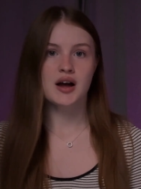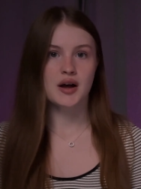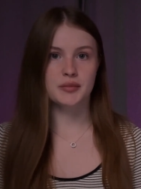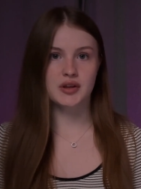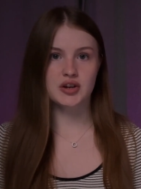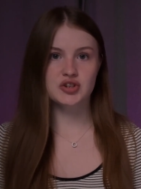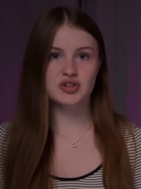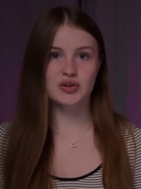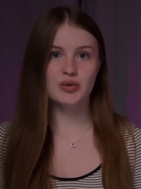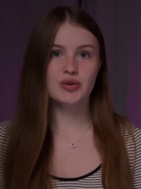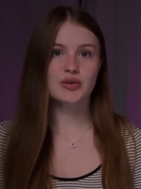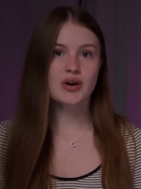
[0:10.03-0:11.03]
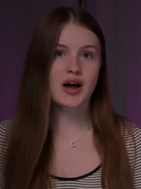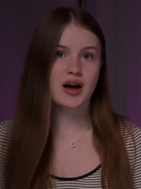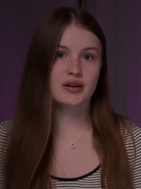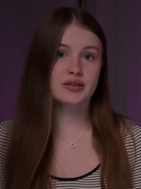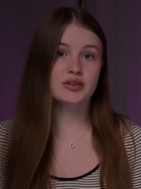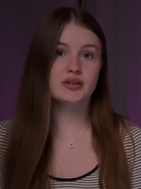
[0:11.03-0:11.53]
I'm going to show you
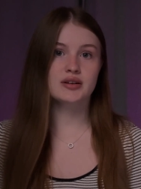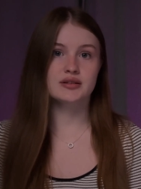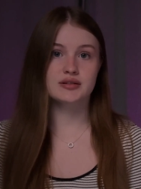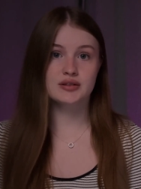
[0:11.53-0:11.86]
how you can